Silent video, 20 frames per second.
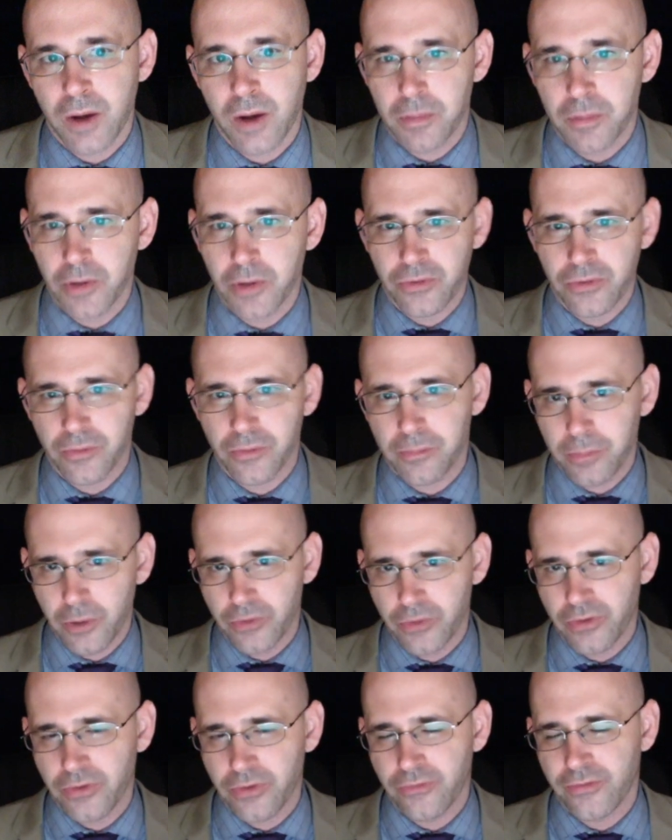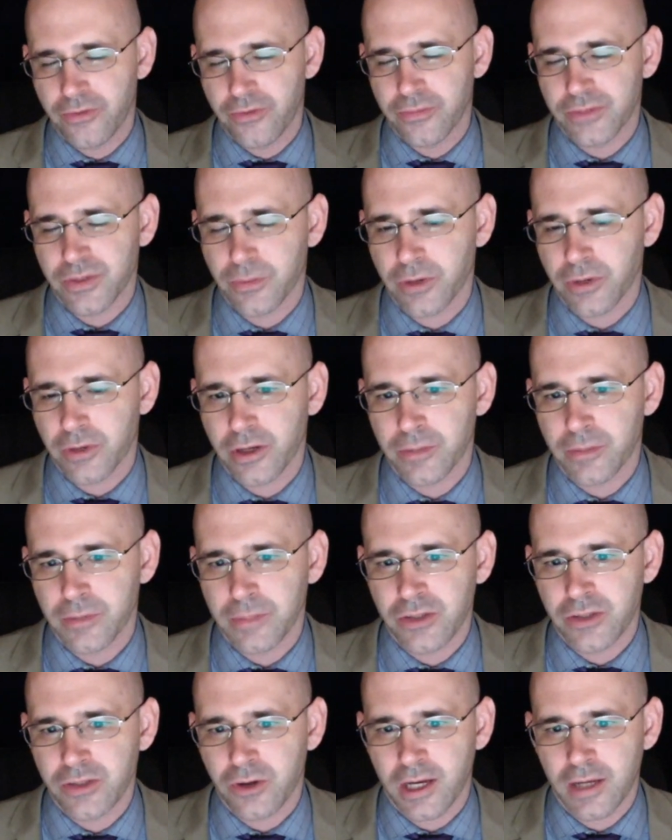Both the, both of the films that we're going to be
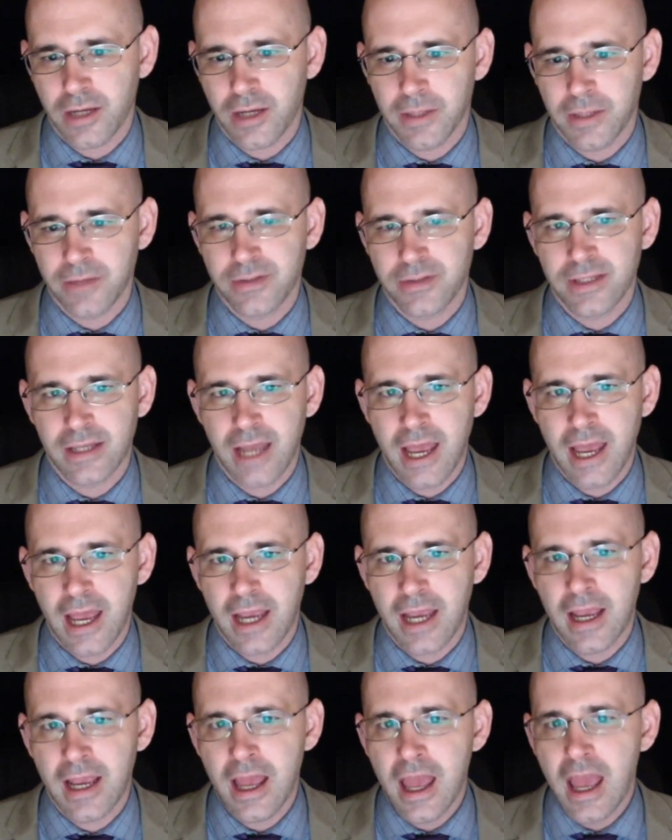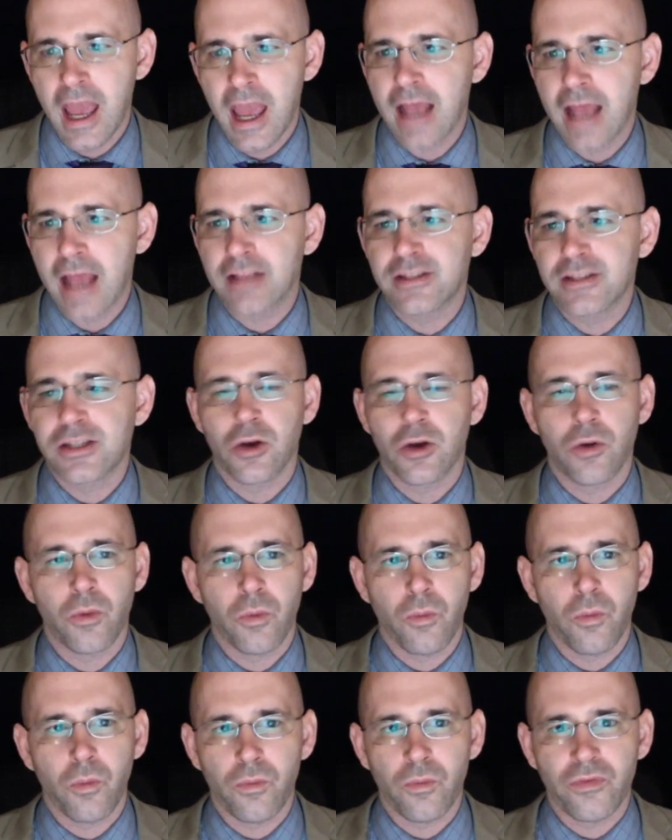talking about today, and
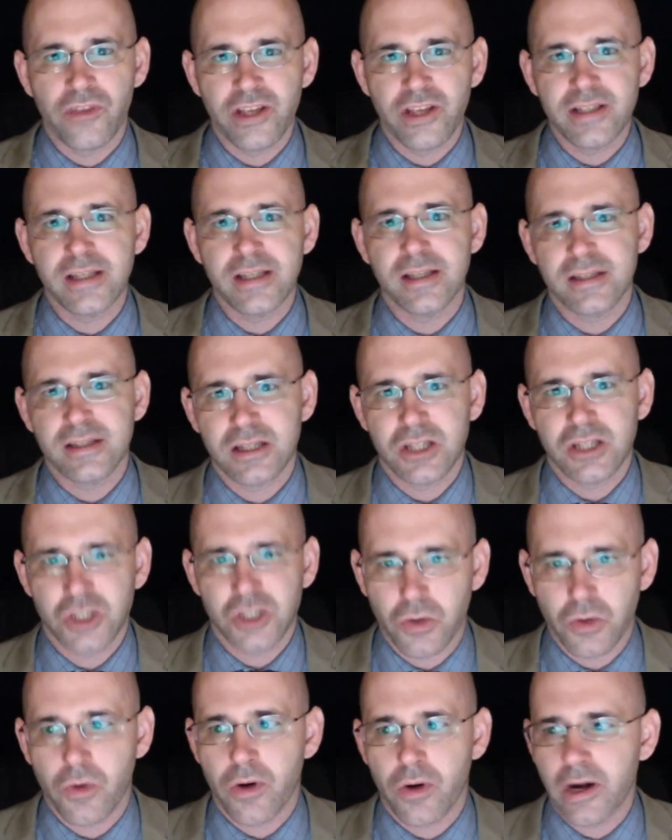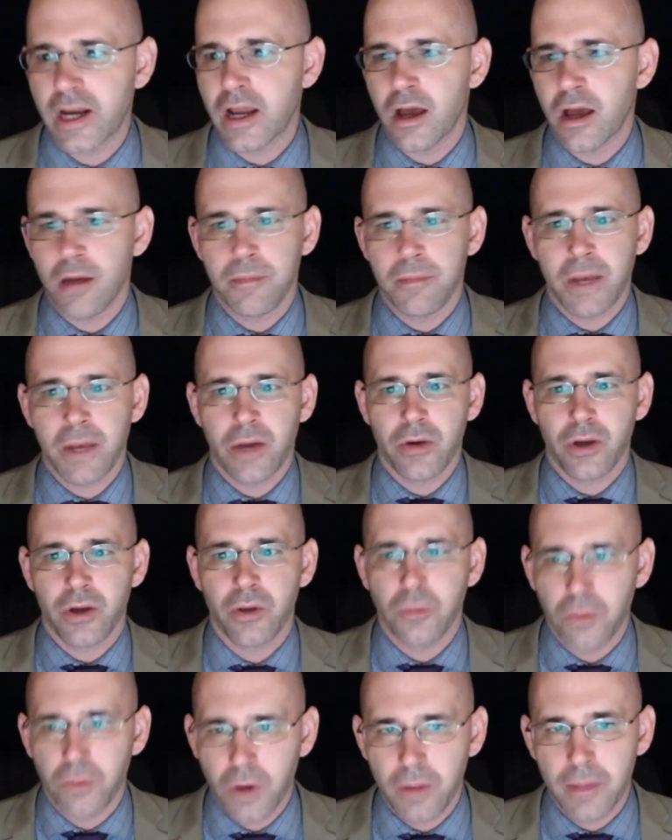so this is a story about a
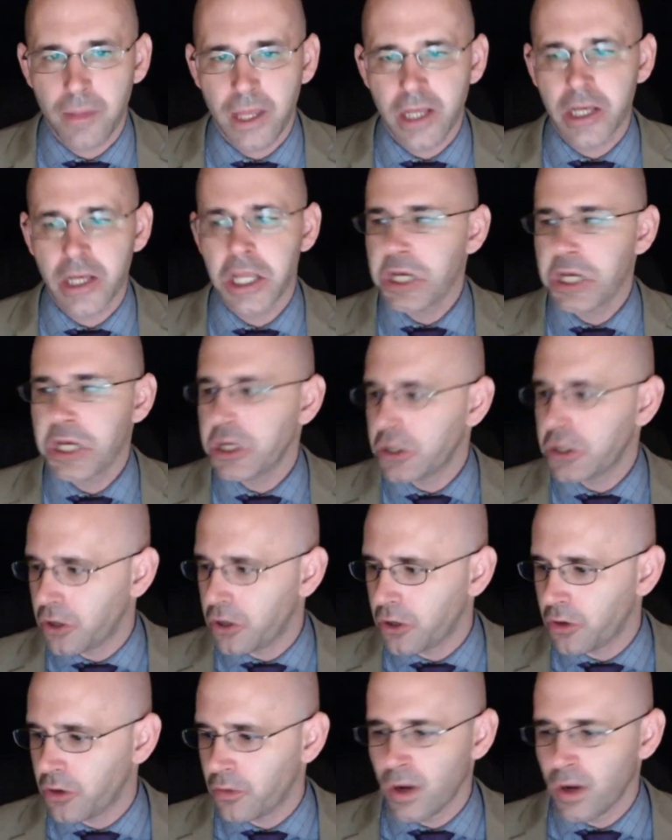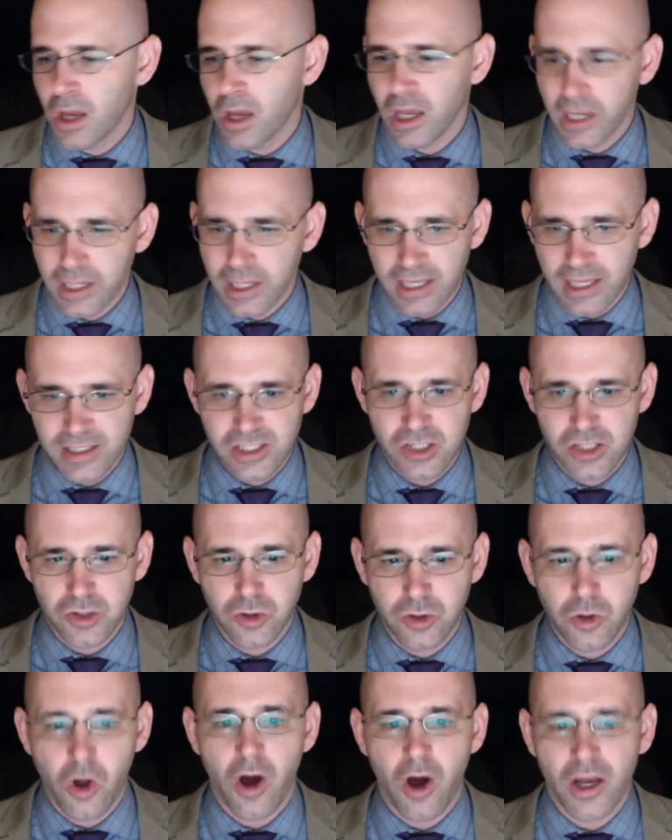woman who gets
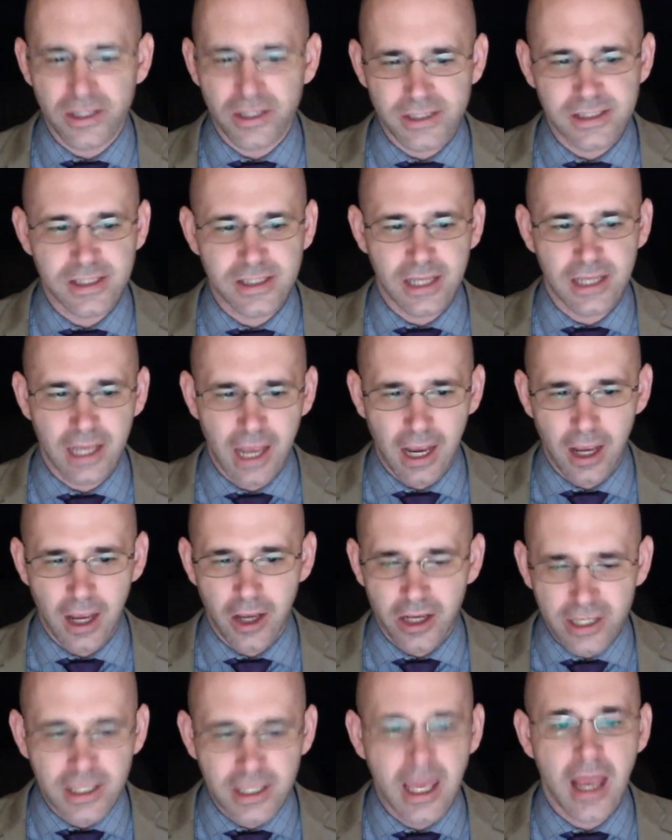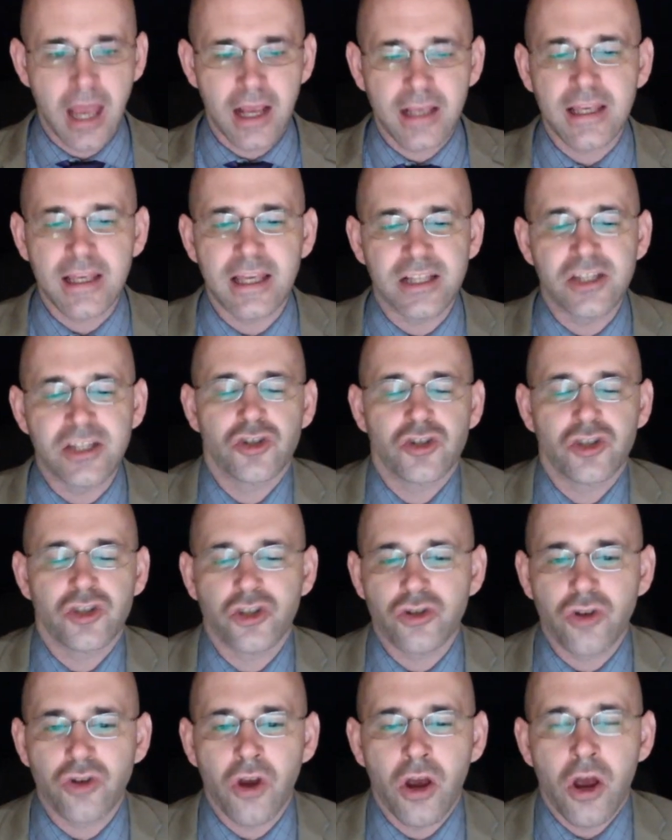lost, uh, get,
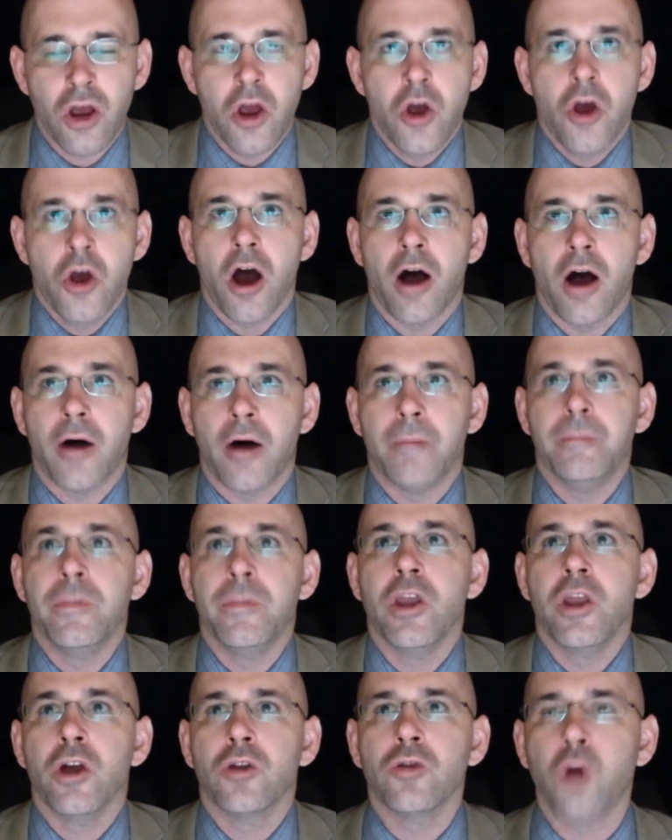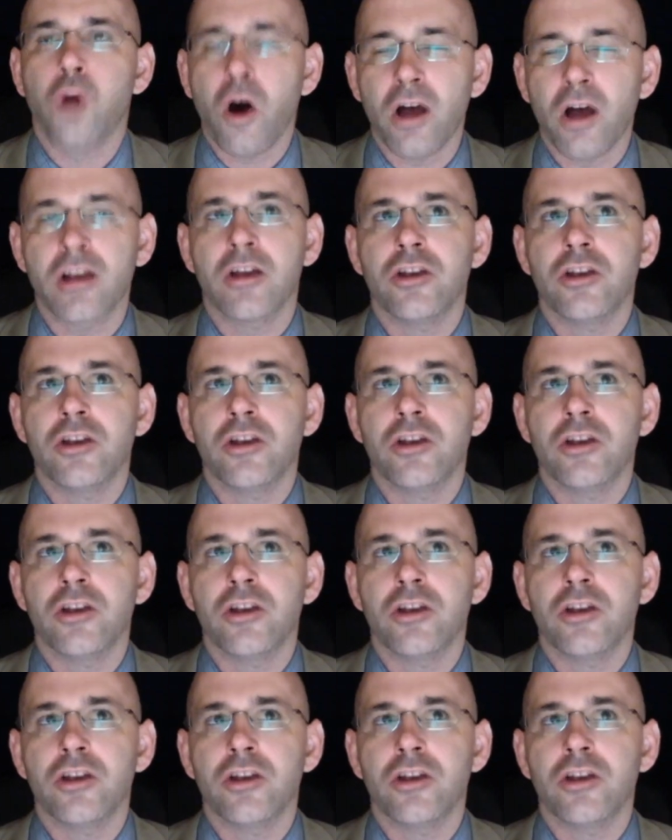gets um, lo-